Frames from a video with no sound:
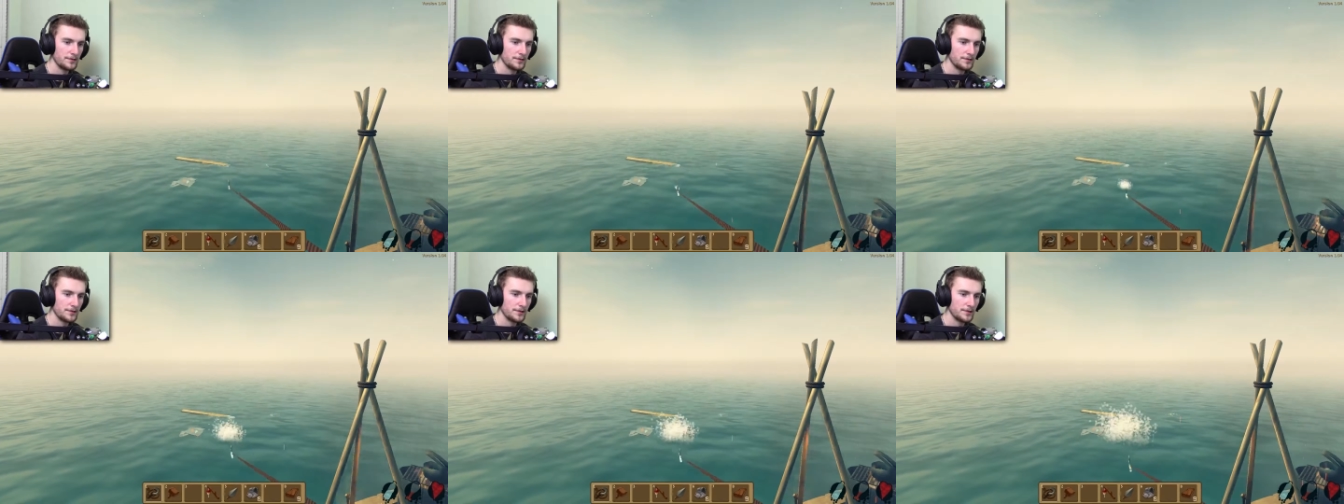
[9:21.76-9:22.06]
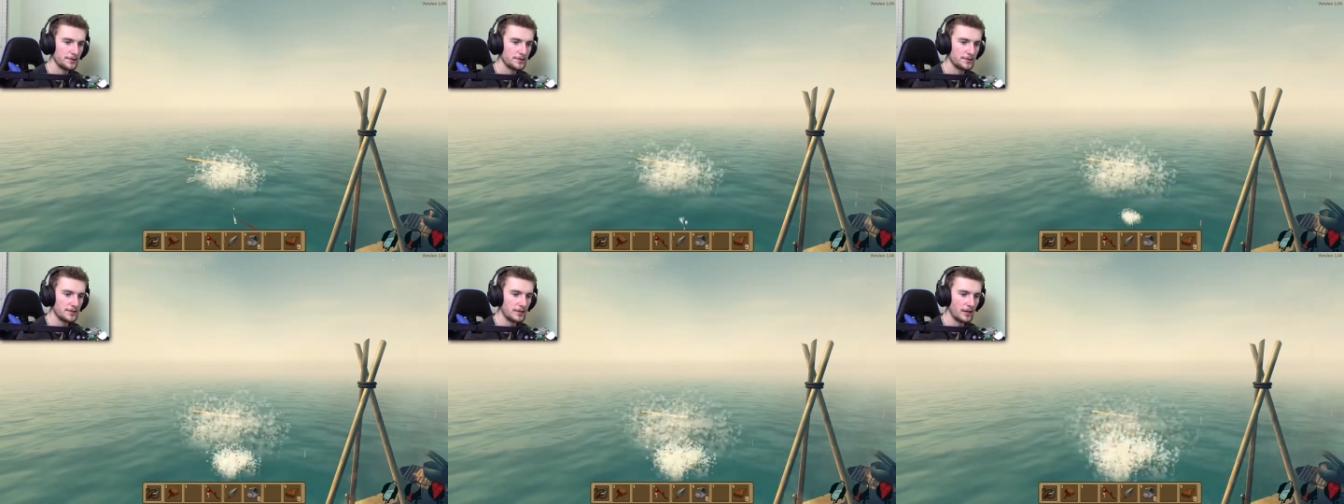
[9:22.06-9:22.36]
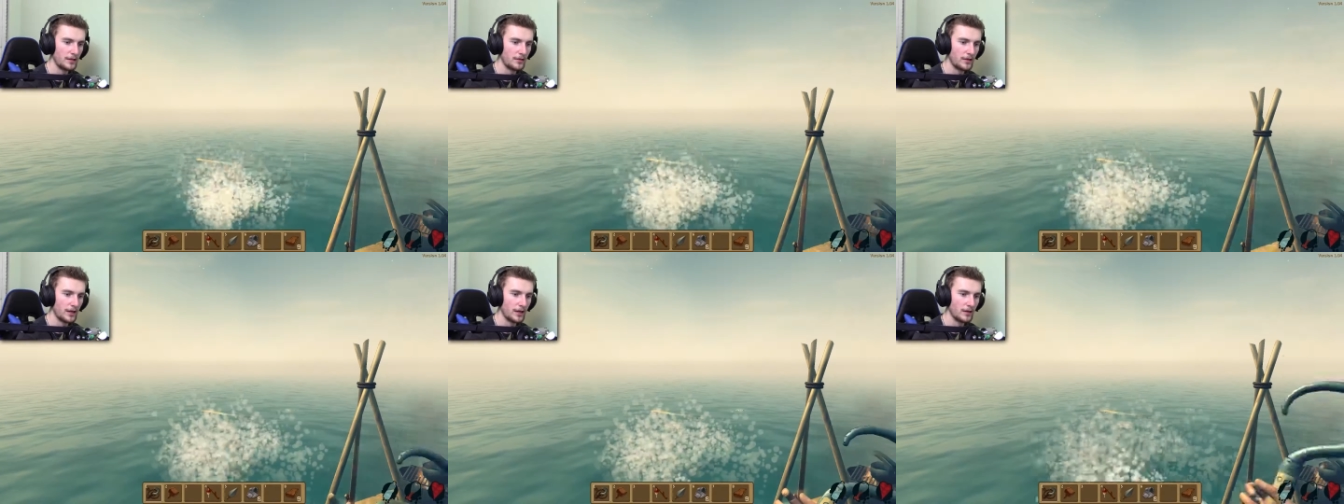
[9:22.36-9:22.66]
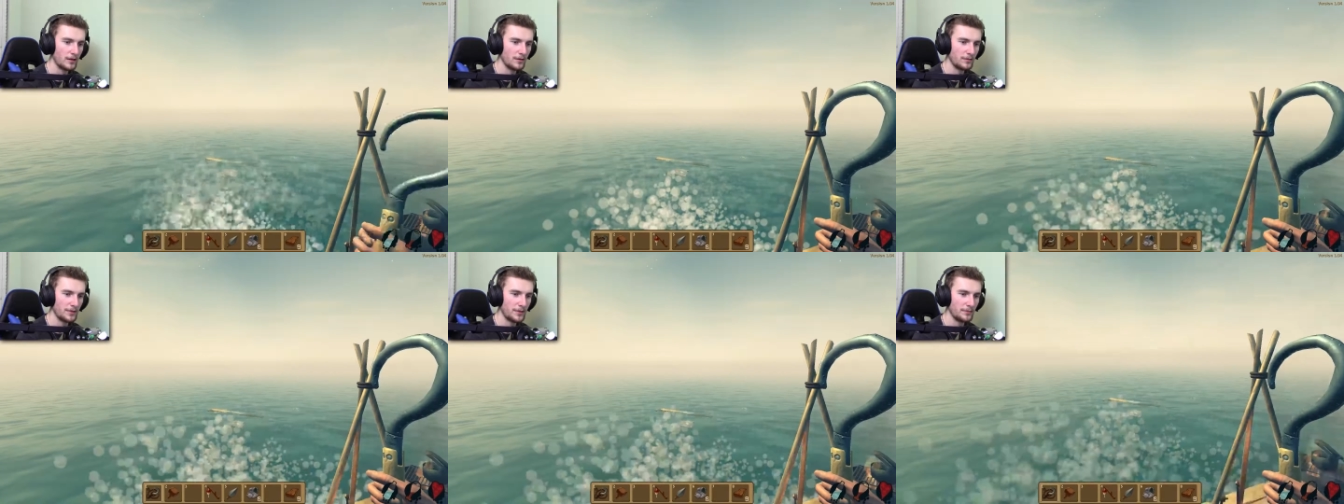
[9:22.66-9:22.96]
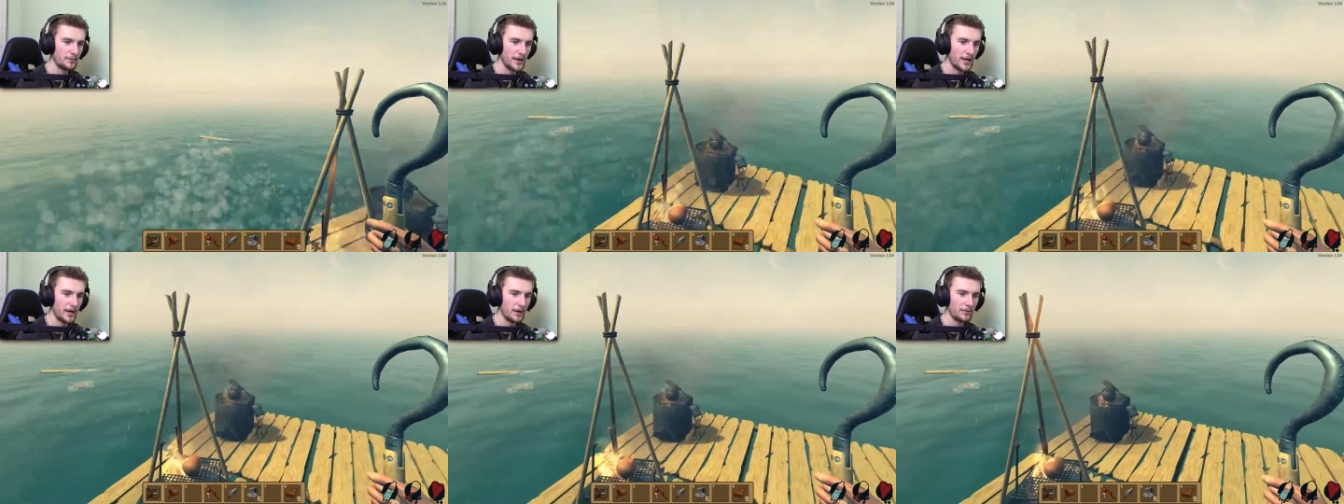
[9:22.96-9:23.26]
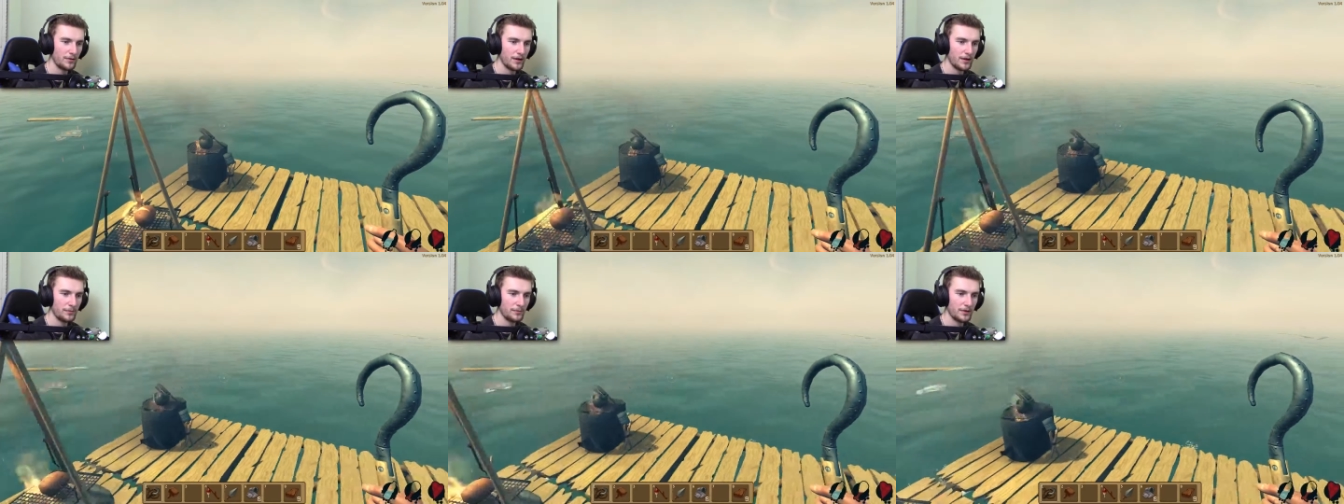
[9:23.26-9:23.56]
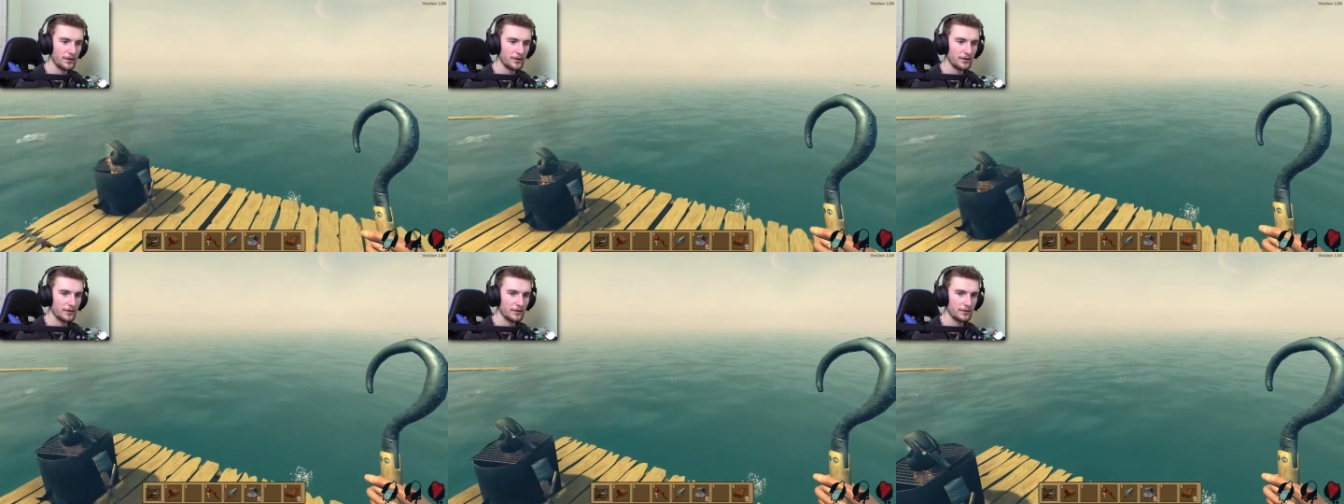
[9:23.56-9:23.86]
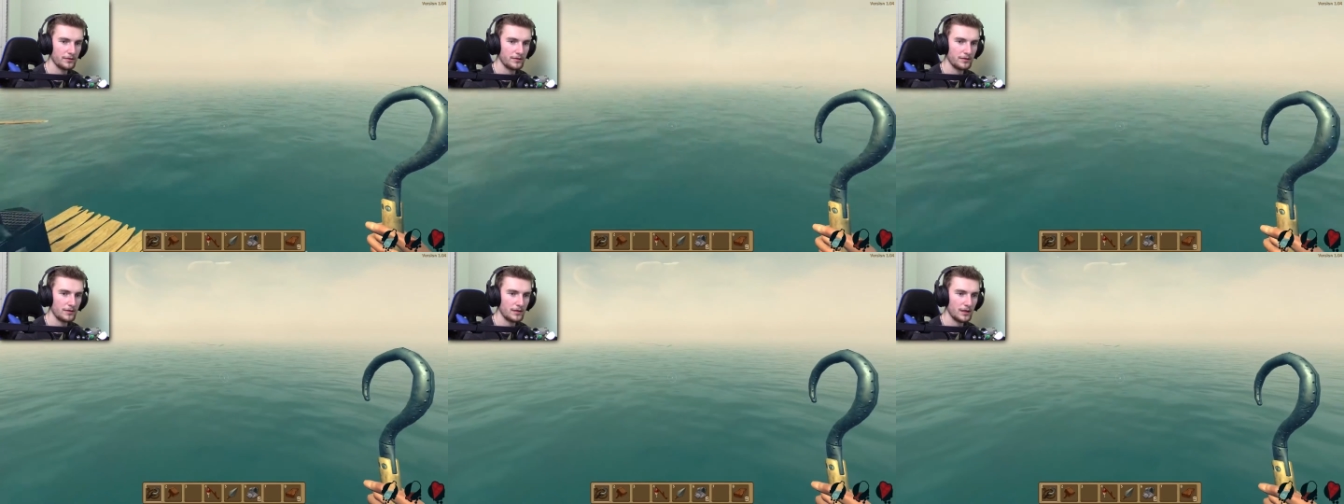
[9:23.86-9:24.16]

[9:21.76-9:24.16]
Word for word: Let's see. Okay, I'm going to be back when I build